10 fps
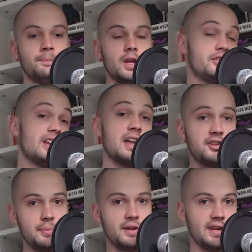
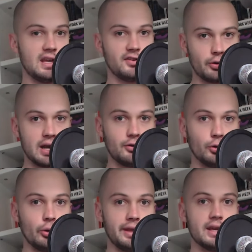ChatGPT is a great tool
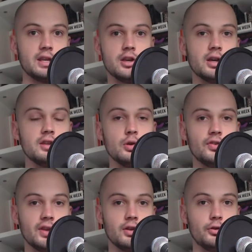here. You can use
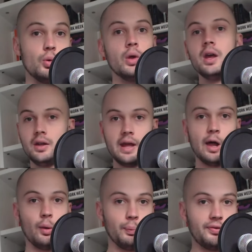it to
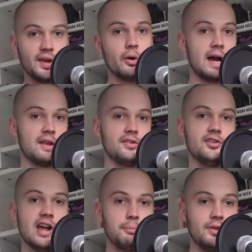help summarize
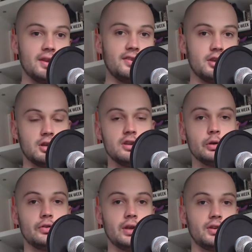chapters, you can use
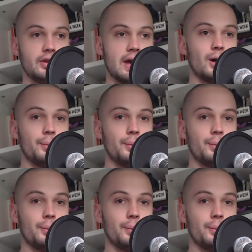it to help